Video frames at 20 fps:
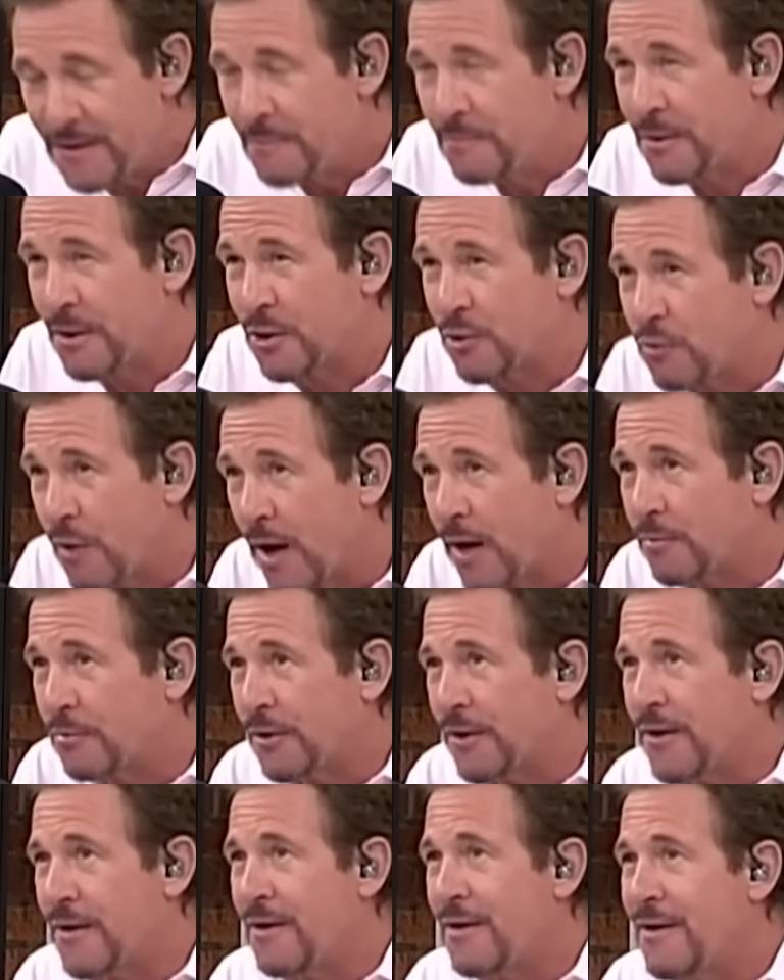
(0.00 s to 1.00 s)
But
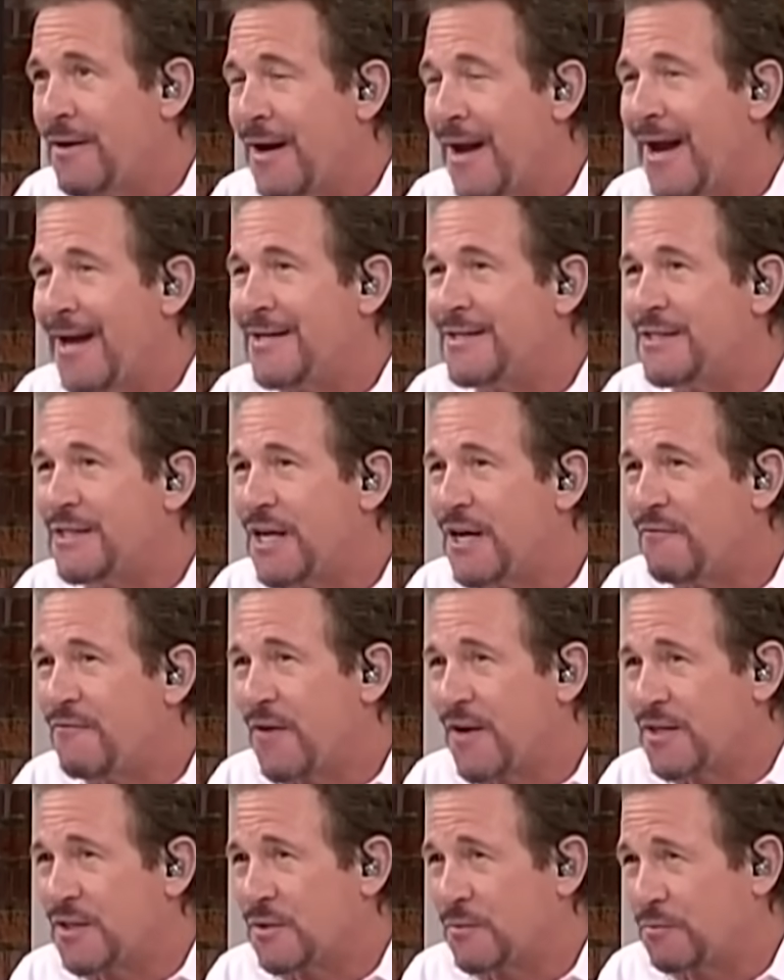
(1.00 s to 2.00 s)
incredibly, a
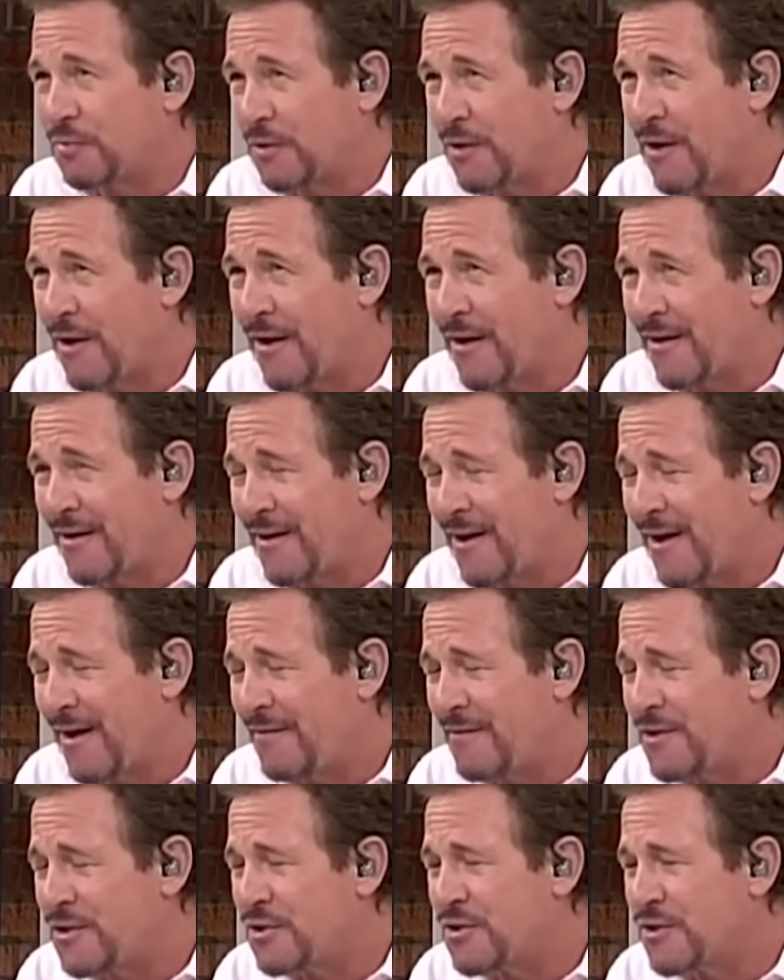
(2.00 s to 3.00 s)
defensive play,
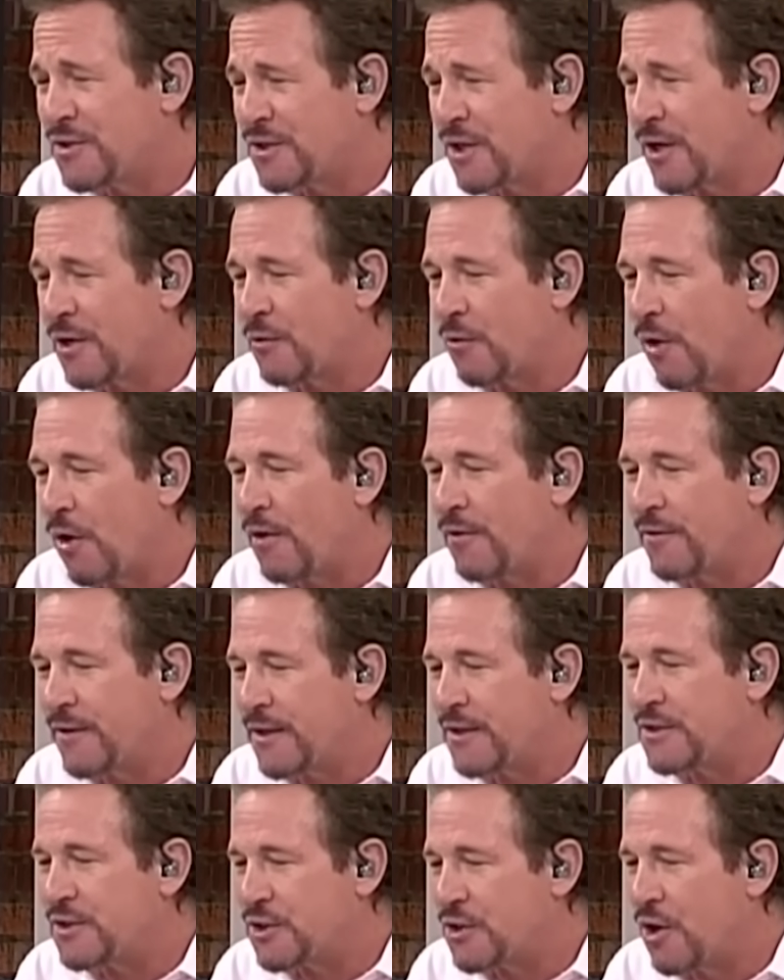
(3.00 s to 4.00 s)
and this should tell you all you
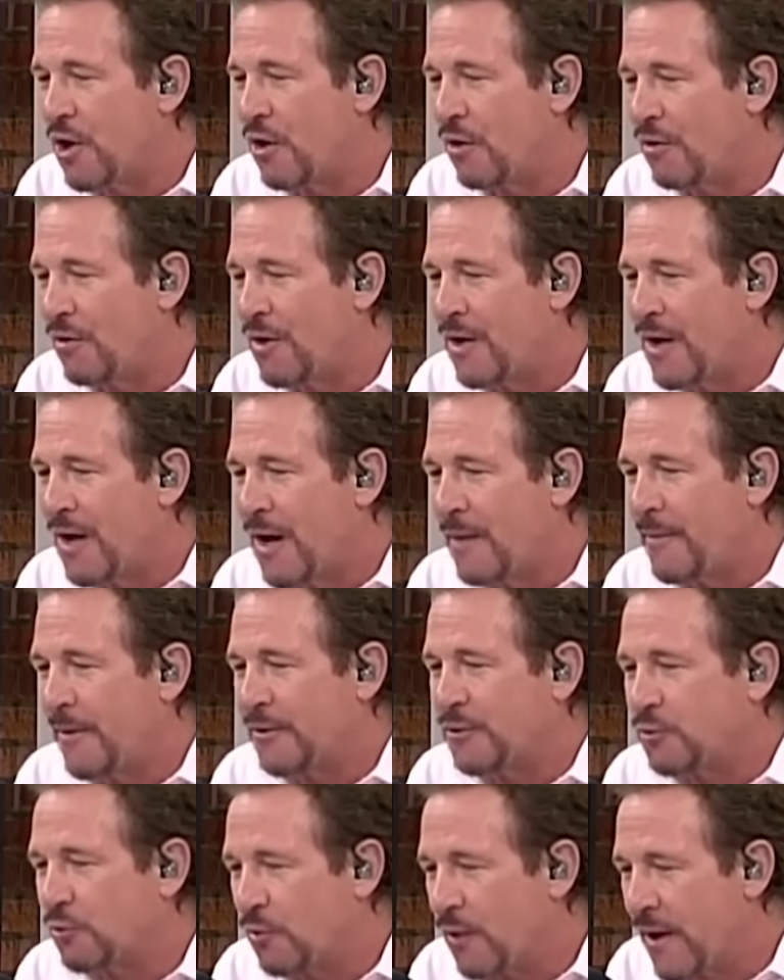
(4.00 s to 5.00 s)
need to know
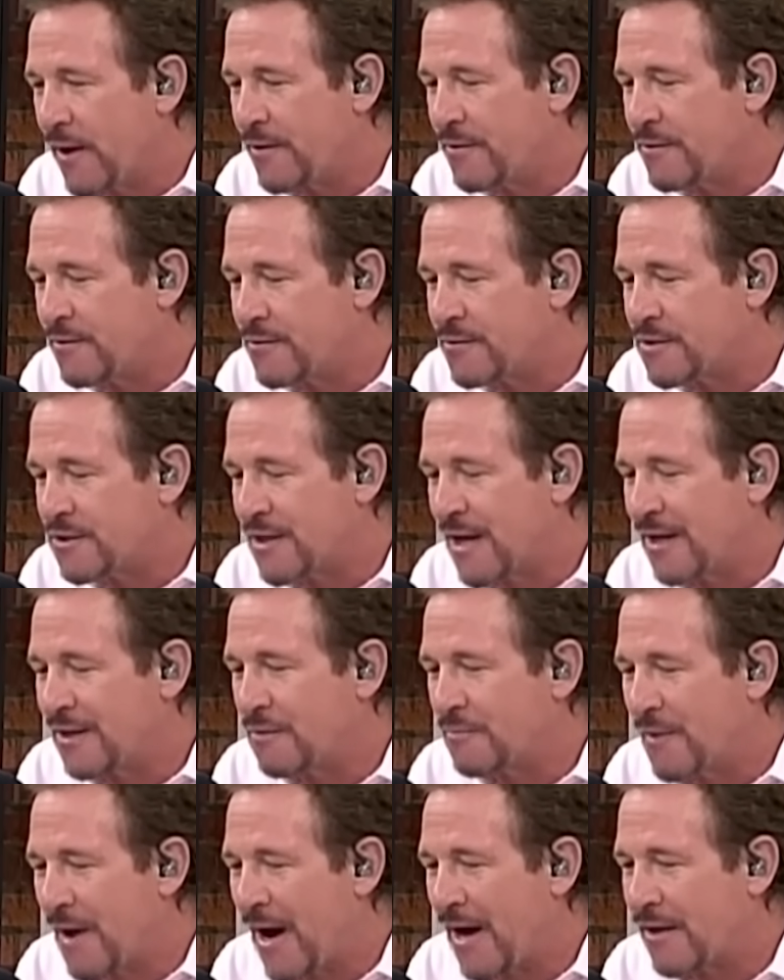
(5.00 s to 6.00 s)
about the Raiders and
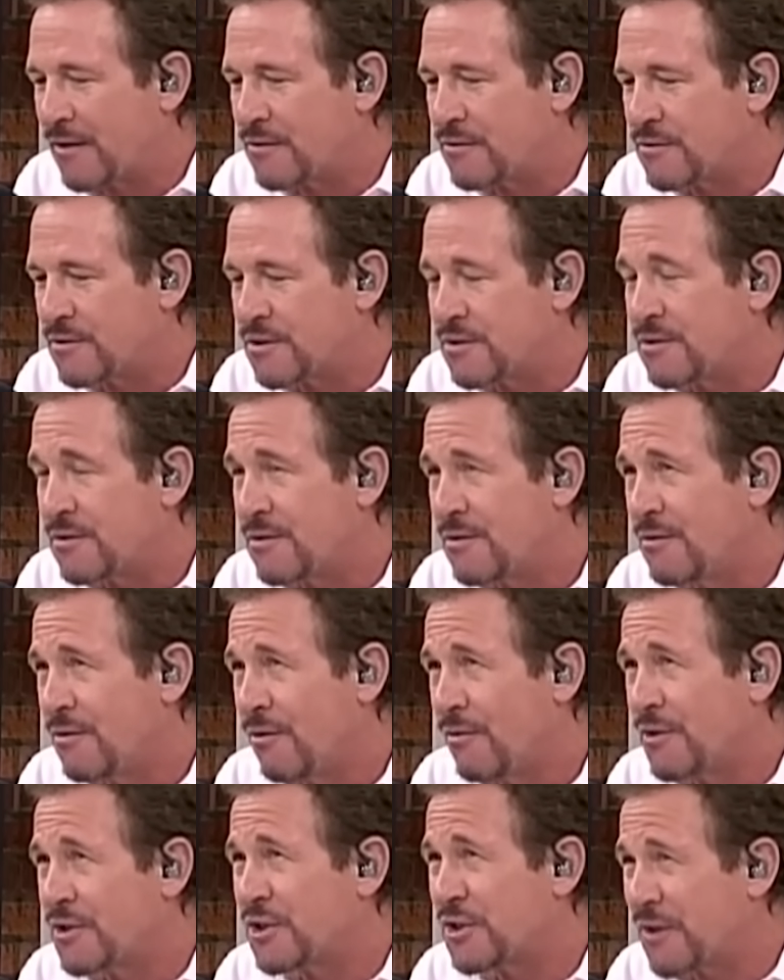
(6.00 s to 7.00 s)
the Packers,
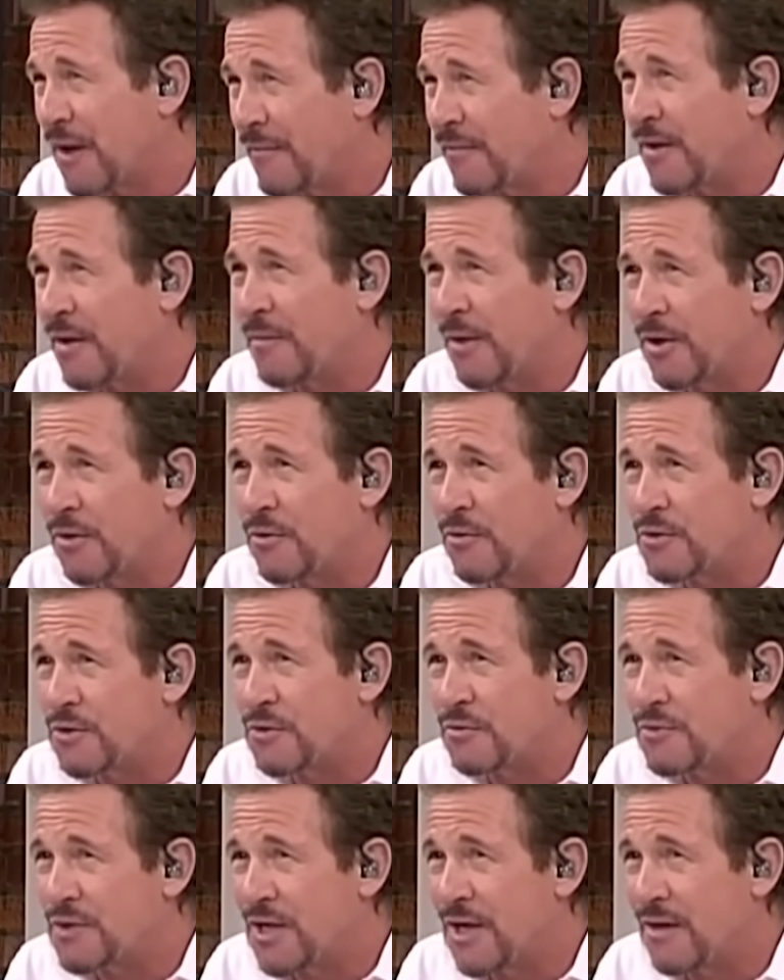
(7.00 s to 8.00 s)
or something about those
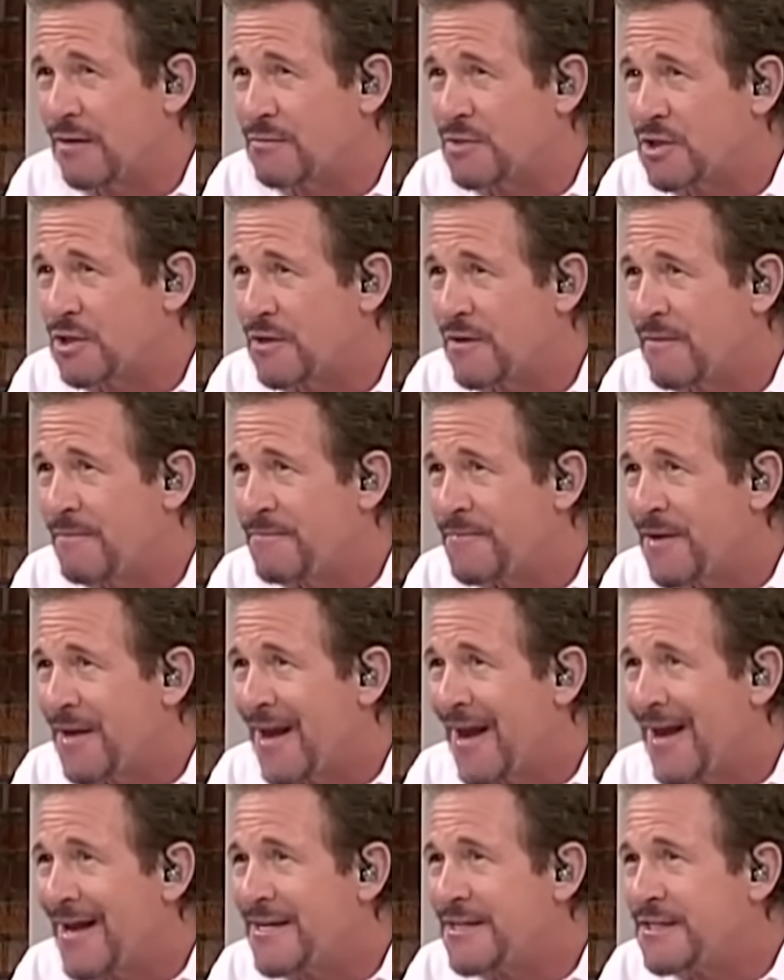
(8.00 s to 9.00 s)
two teams,
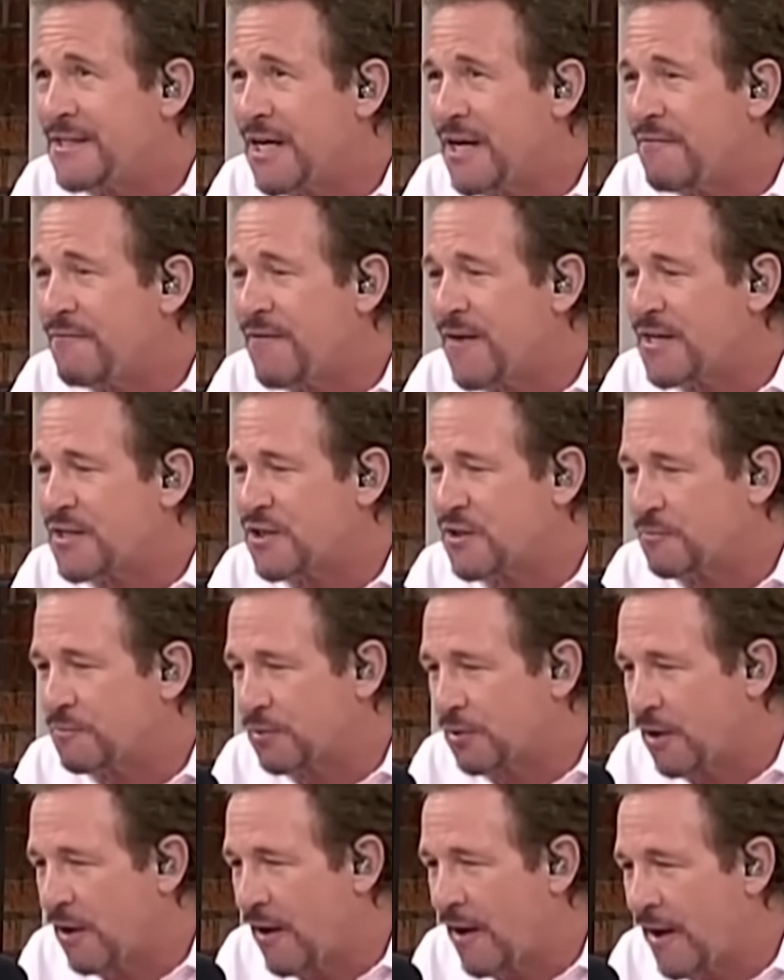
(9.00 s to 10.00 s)
a defensive
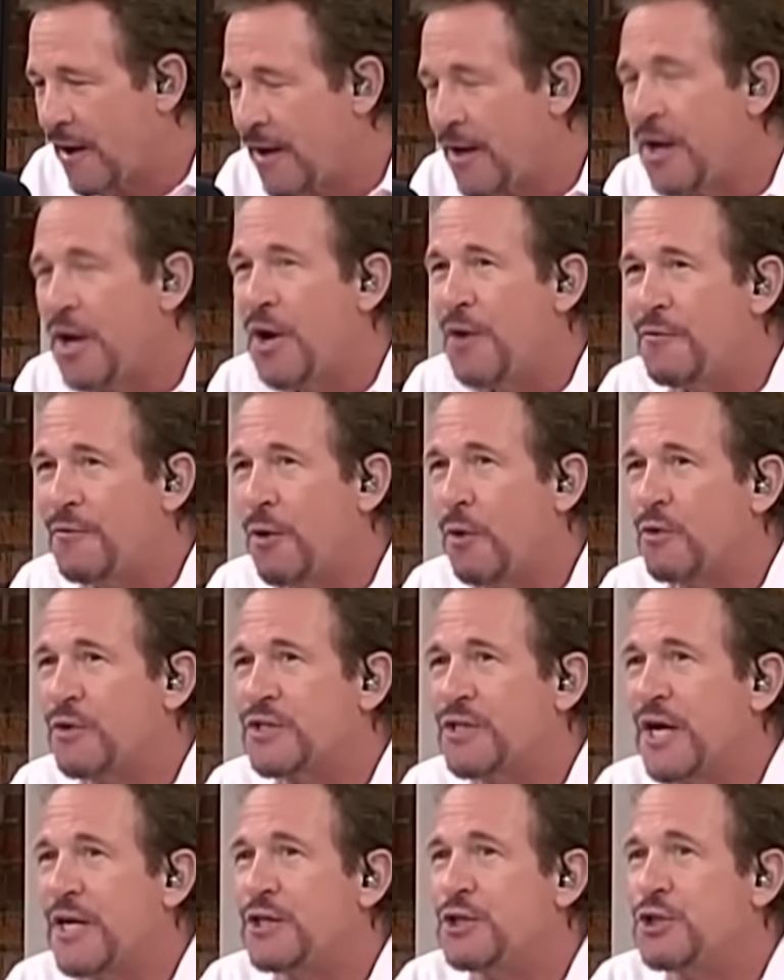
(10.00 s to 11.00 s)
play that
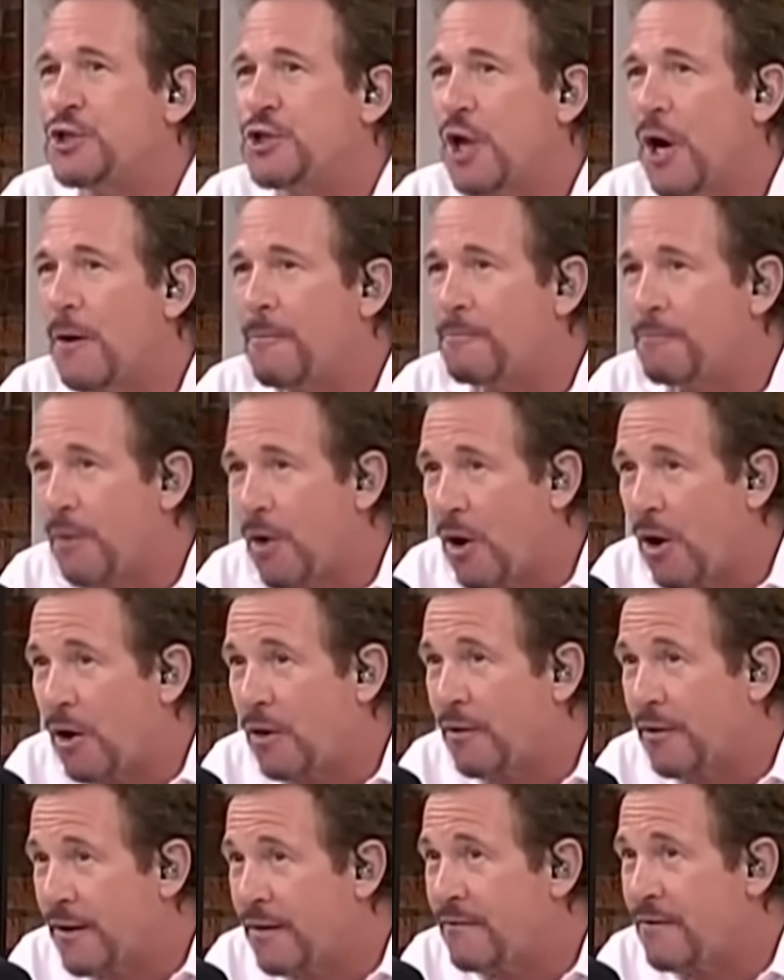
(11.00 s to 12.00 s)
was a jump
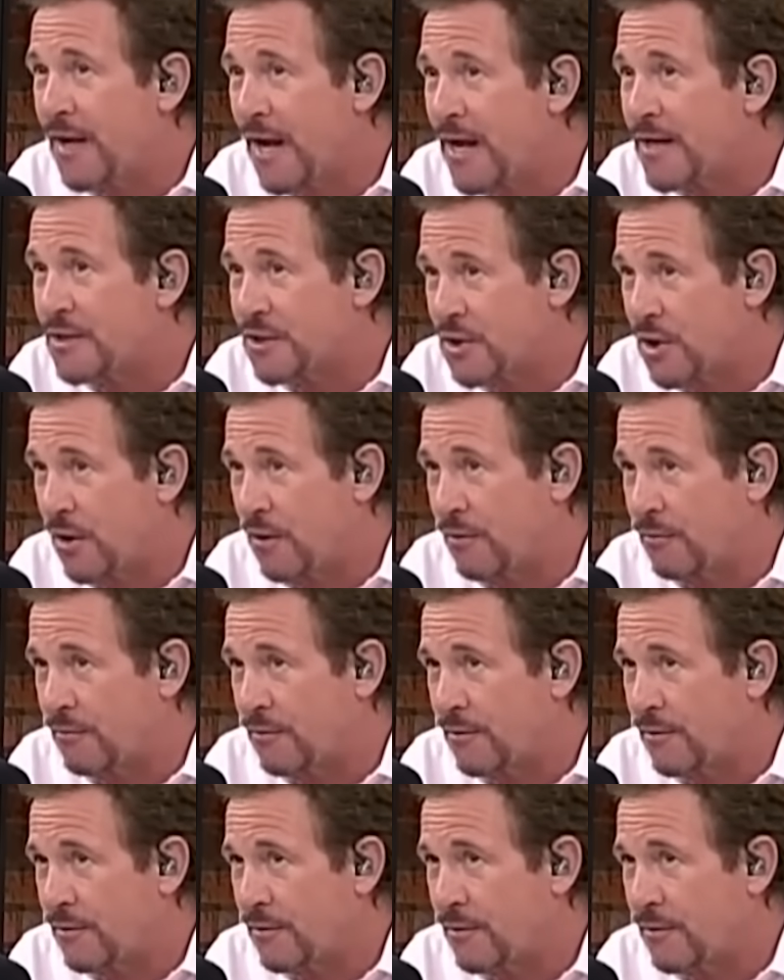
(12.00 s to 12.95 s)
ball in the end zone